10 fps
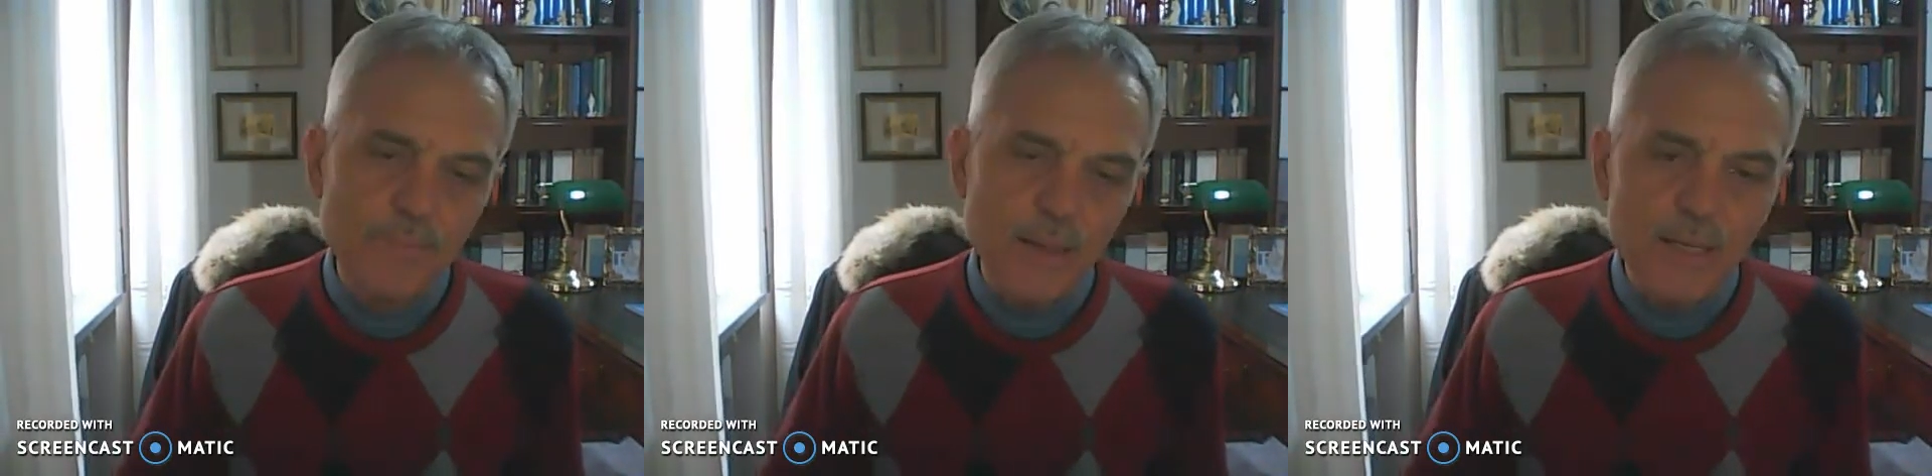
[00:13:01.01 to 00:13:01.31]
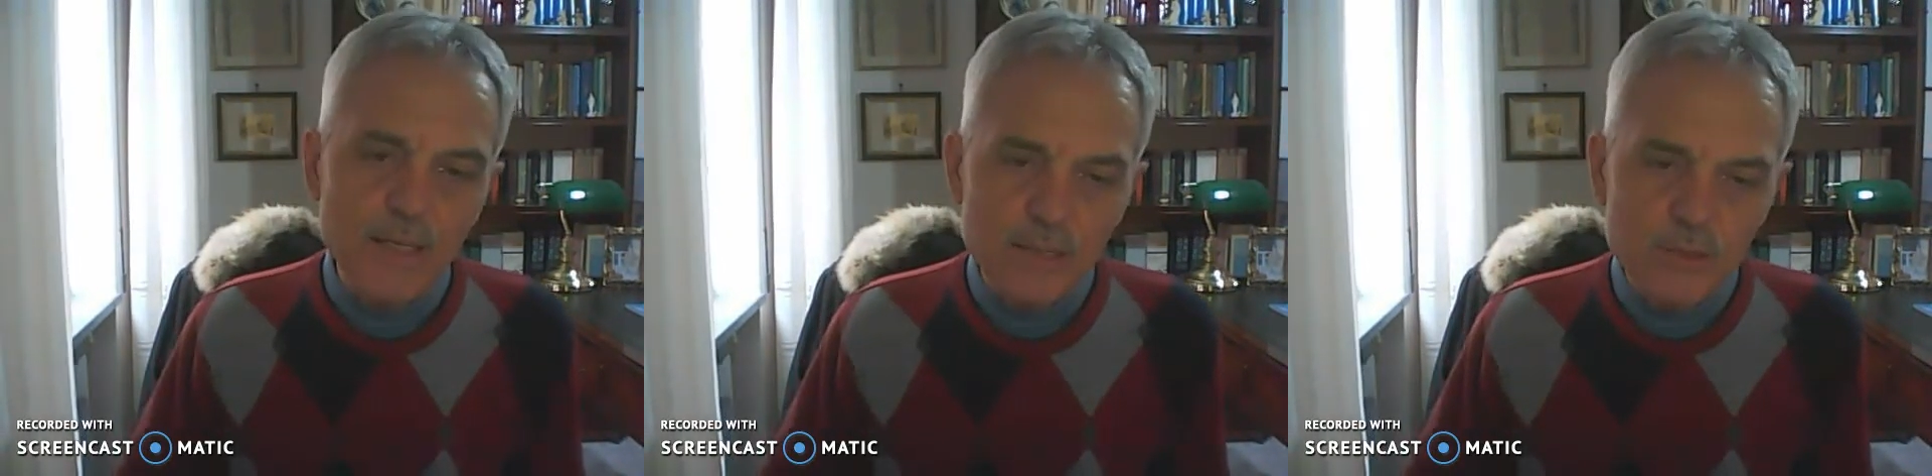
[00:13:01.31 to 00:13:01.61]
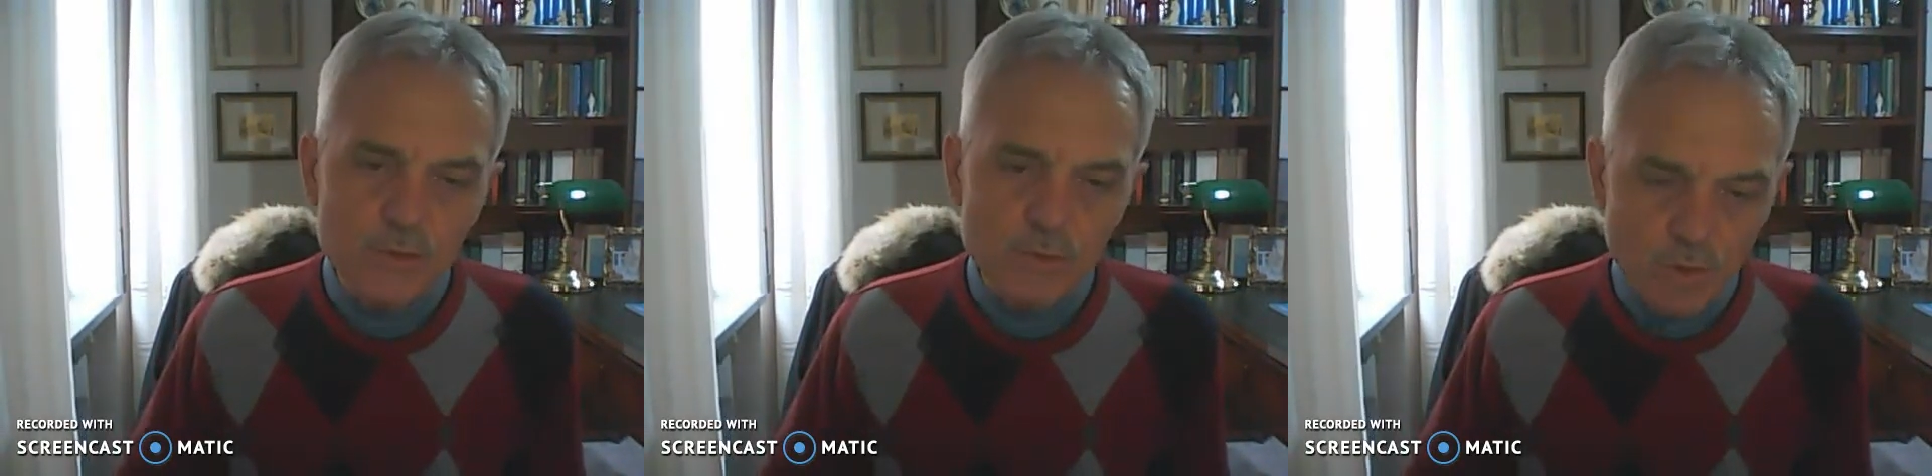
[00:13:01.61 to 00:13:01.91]

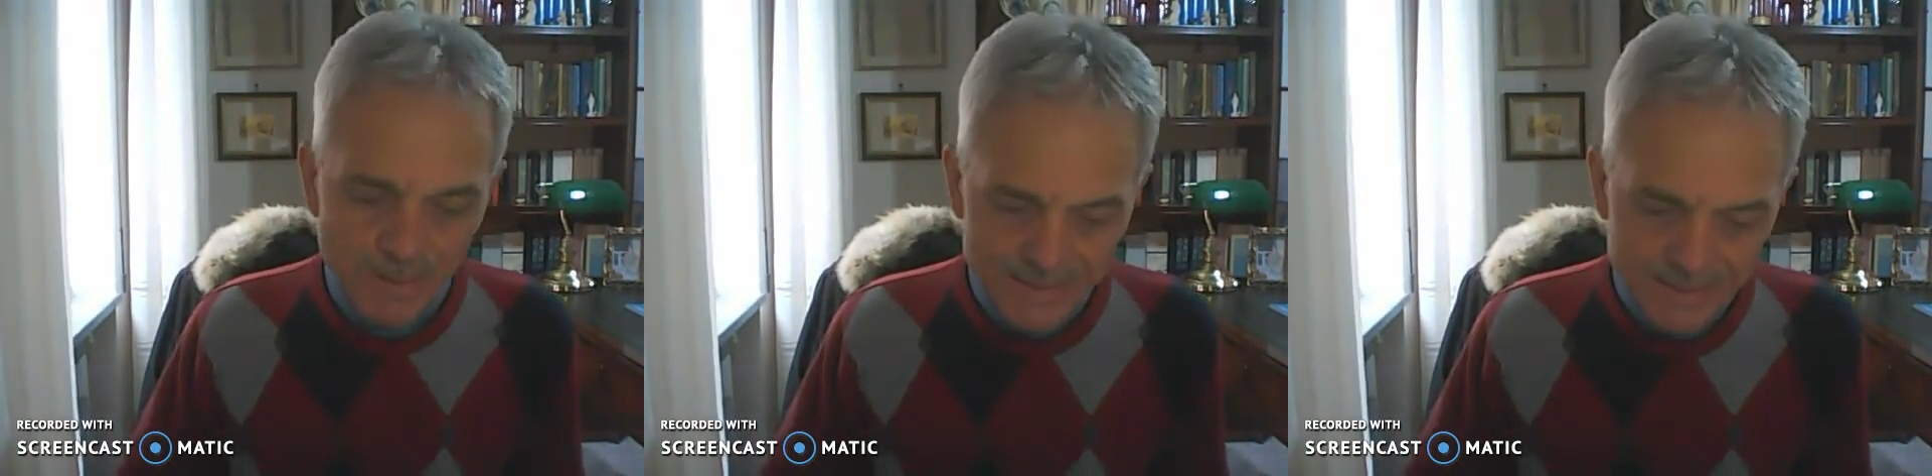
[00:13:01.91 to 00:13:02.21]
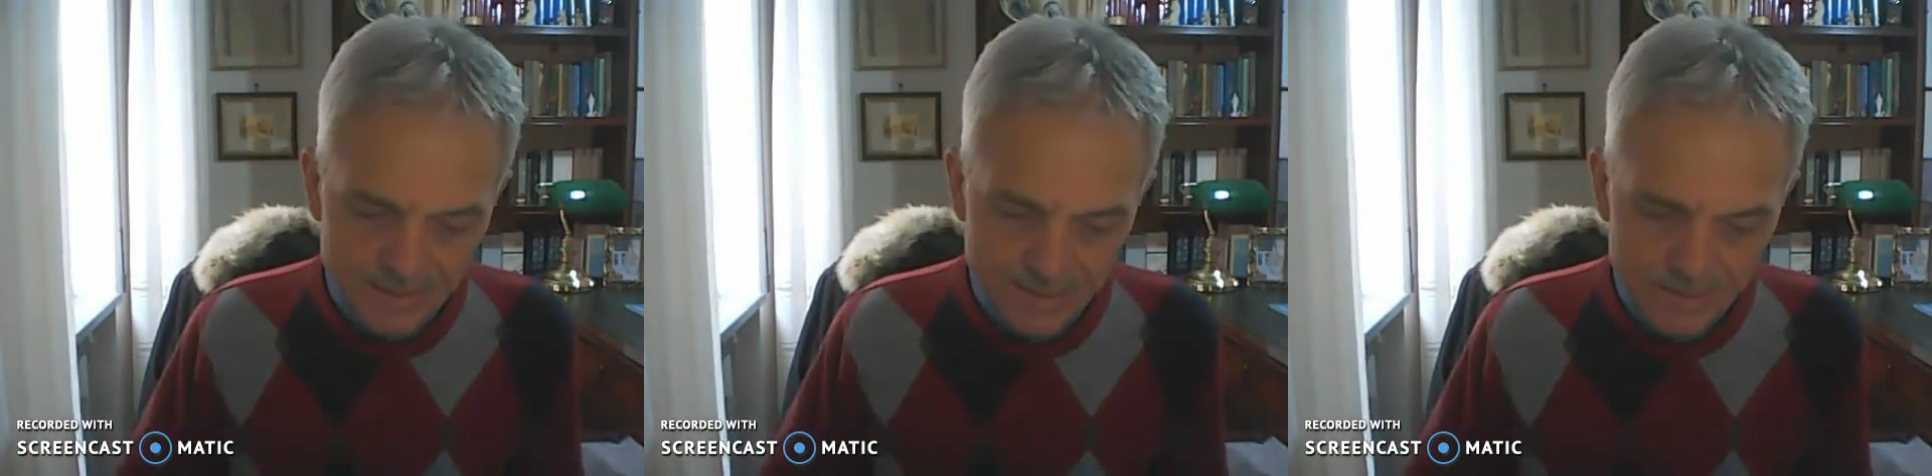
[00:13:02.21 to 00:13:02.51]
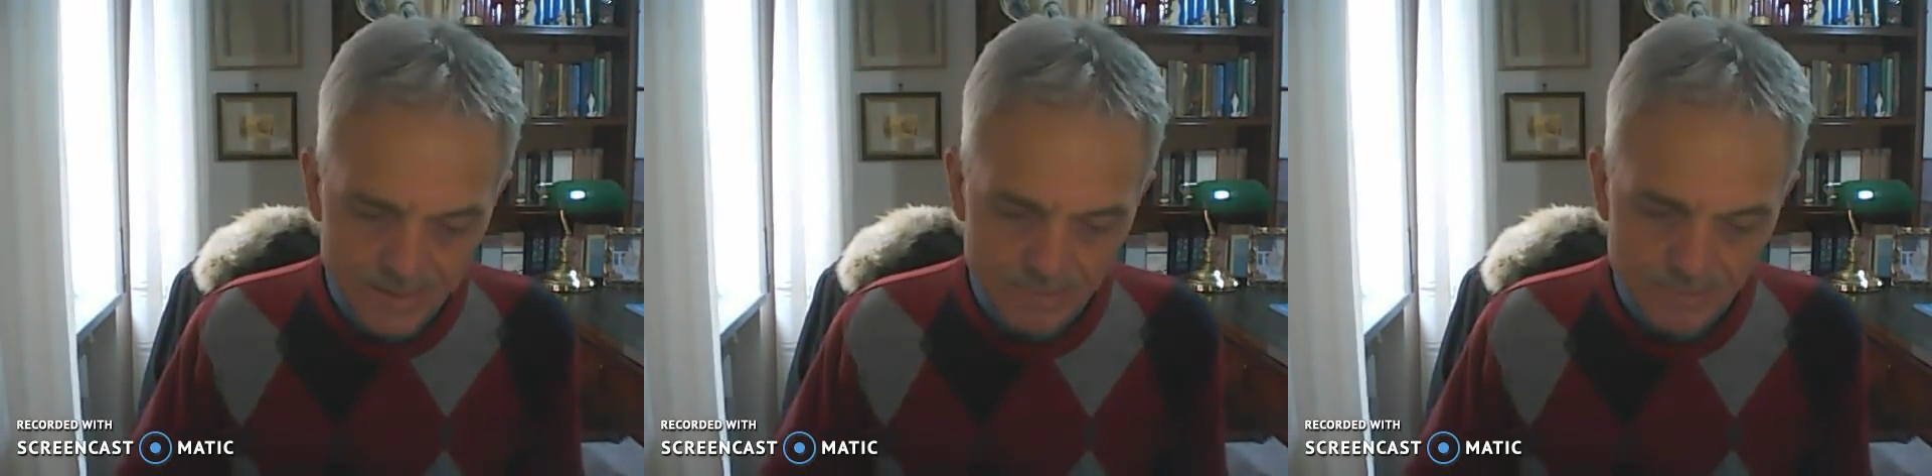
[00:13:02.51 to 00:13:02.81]
English
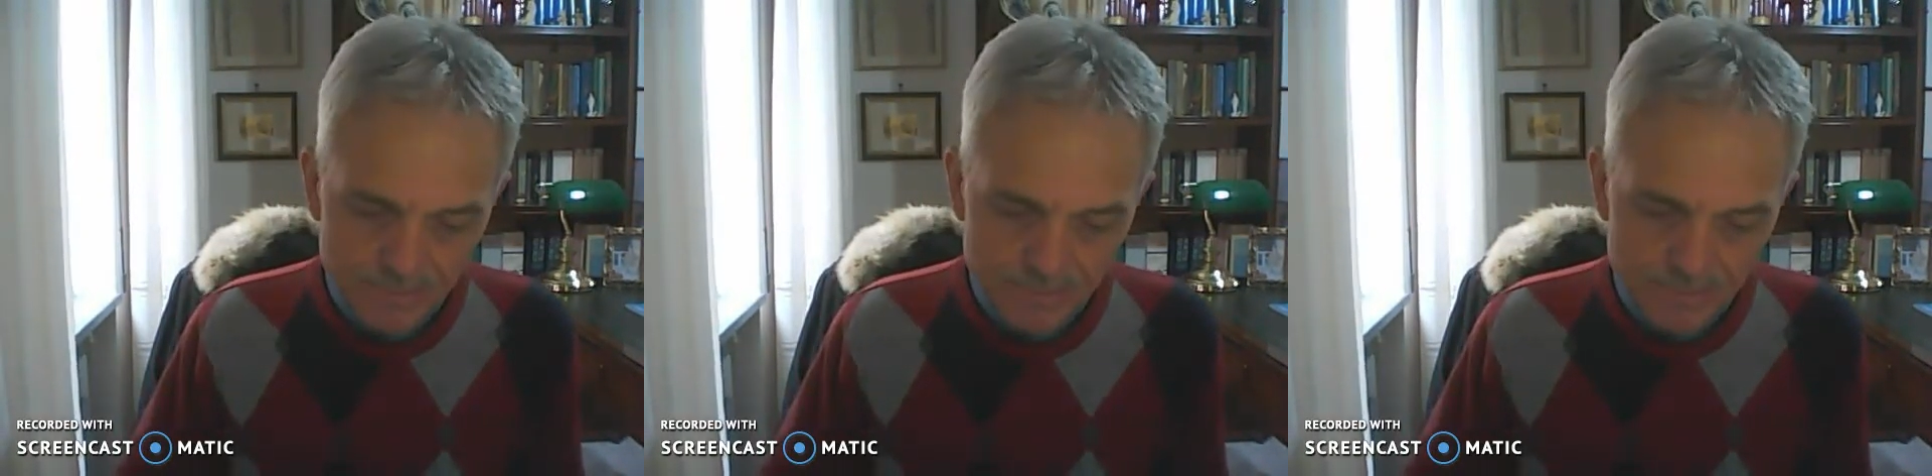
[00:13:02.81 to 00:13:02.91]
Romanticism.